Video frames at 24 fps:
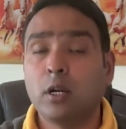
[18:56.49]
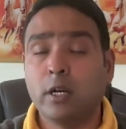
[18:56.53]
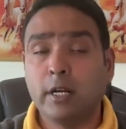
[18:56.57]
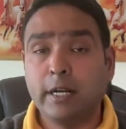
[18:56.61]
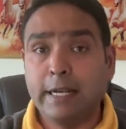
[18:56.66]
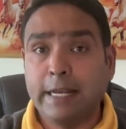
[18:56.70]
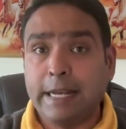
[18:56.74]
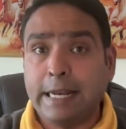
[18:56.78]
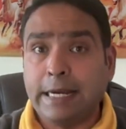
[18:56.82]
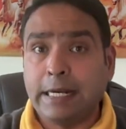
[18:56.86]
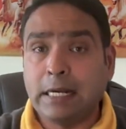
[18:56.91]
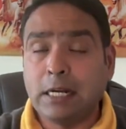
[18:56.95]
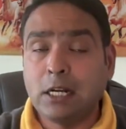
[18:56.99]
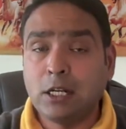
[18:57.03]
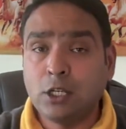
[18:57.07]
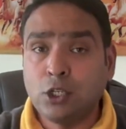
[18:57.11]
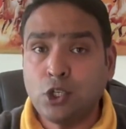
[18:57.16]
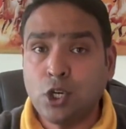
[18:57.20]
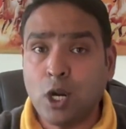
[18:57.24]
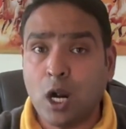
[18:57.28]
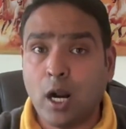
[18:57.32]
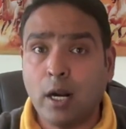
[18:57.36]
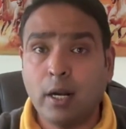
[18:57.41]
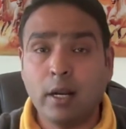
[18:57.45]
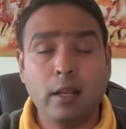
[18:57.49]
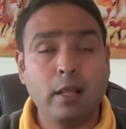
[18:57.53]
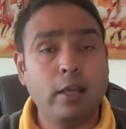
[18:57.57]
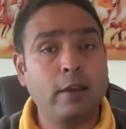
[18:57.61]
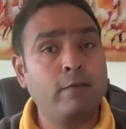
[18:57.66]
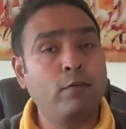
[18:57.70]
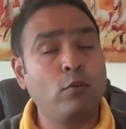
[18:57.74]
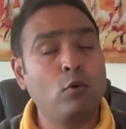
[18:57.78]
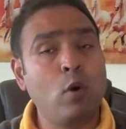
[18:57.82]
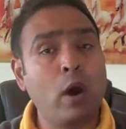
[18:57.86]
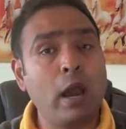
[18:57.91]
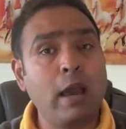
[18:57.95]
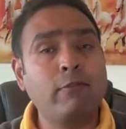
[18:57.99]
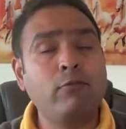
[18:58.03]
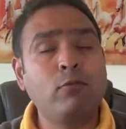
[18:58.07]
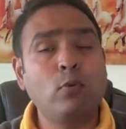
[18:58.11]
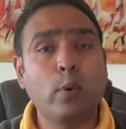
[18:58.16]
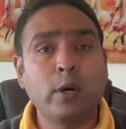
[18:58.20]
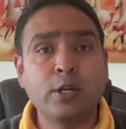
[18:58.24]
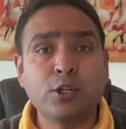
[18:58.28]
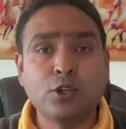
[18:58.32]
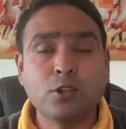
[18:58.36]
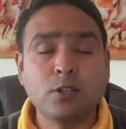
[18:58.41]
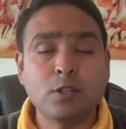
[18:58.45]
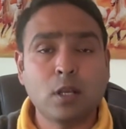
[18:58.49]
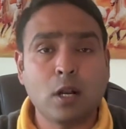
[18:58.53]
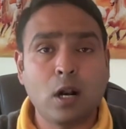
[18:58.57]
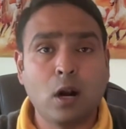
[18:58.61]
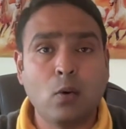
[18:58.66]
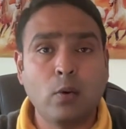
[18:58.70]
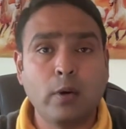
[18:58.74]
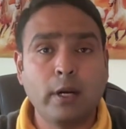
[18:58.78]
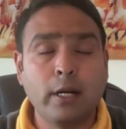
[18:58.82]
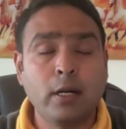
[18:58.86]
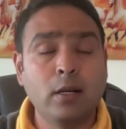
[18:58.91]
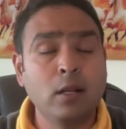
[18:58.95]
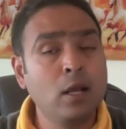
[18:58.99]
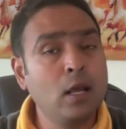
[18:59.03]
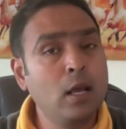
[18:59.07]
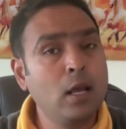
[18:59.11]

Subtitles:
natal chart, if you have questions around it,